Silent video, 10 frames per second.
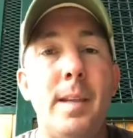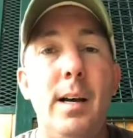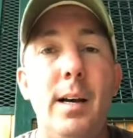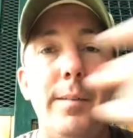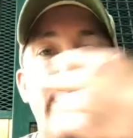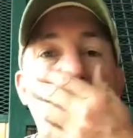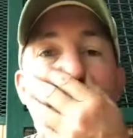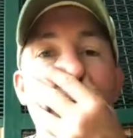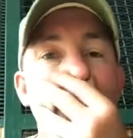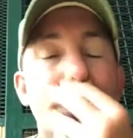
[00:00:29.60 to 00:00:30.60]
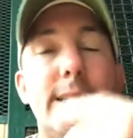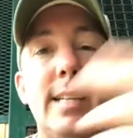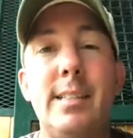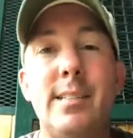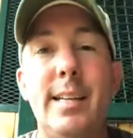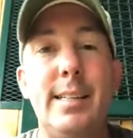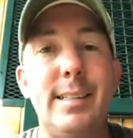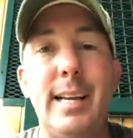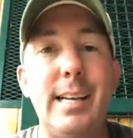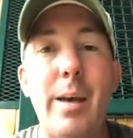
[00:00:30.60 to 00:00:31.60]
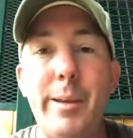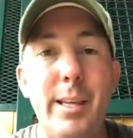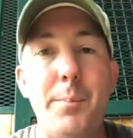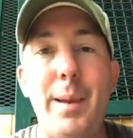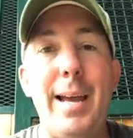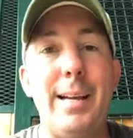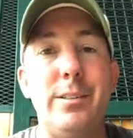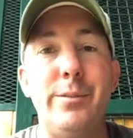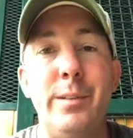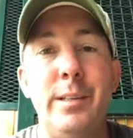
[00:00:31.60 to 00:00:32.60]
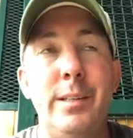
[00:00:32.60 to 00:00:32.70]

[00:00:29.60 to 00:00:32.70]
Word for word: Uh, not to mention things like the economic impact of.